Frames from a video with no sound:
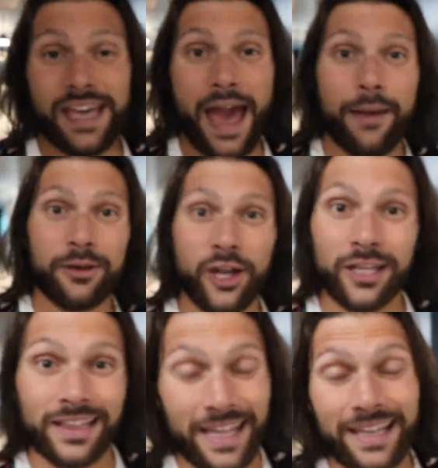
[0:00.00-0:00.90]
cabin
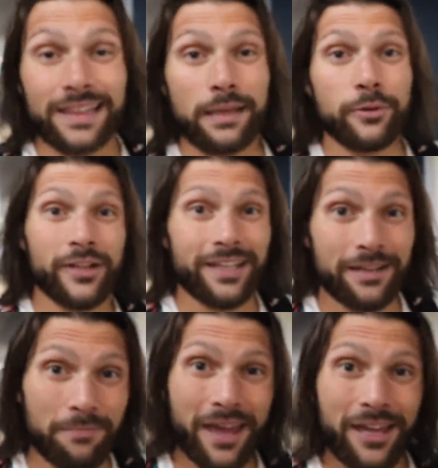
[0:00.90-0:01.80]
on Lake Liberty
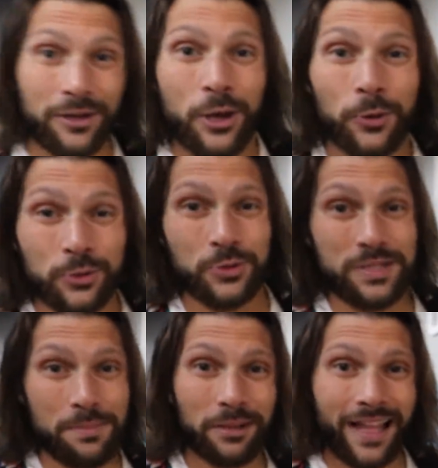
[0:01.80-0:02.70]
in Maine, which
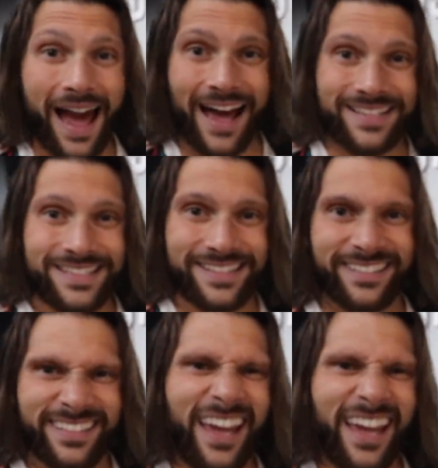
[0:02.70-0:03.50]
was a blast.